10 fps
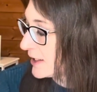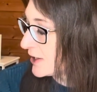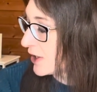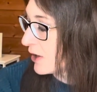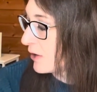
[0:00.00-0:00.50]

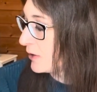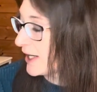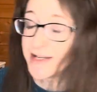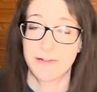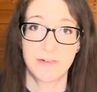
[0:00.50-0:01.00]
So
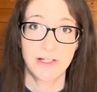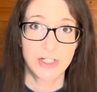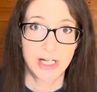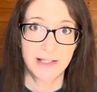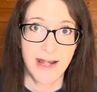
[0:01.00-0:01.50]
yeah, definitely
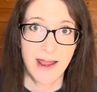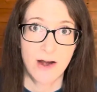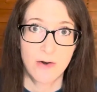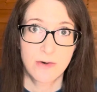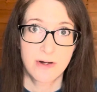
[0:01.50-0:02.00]
check that
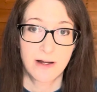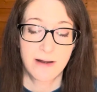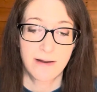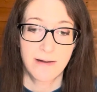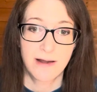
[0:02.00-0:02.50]
out.
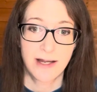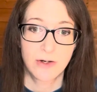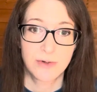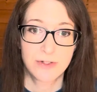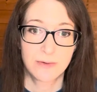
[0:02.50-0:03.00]
I
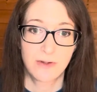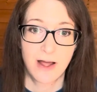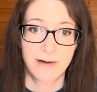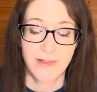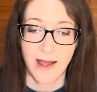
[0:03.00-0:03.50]
go into a
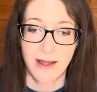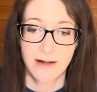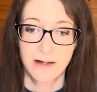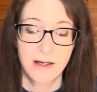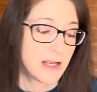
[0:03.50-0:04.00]
lot of that,
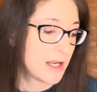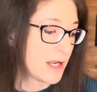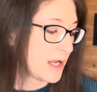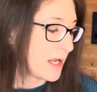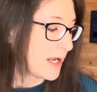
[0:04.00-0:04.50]

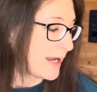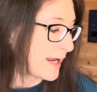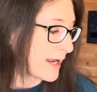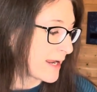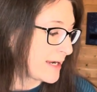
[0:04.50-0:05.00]

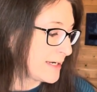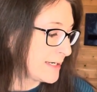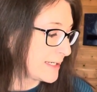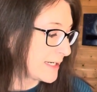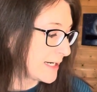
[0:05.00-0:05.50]

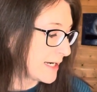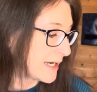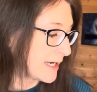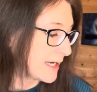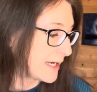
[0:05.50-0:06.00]
and
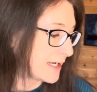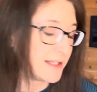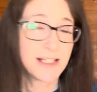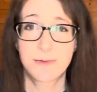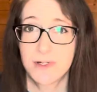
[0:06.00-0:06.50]

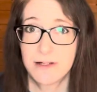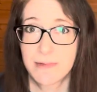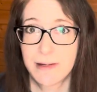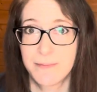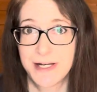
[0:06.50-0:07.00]
this one
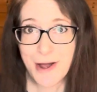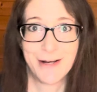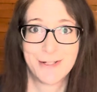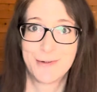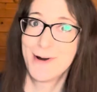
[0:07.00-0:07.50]
might be not
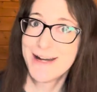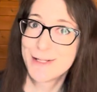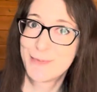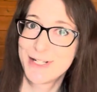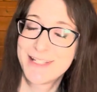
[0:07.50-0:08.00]
quite as
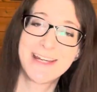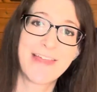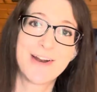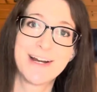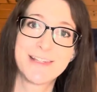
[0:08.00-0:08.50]
put
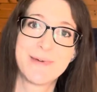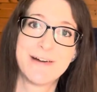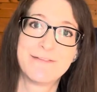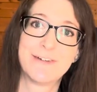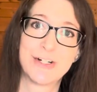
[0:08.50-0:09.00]
together as my
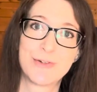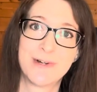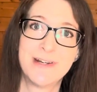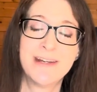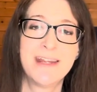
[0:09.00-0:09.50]
first
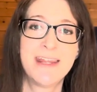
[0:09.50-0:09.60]
one.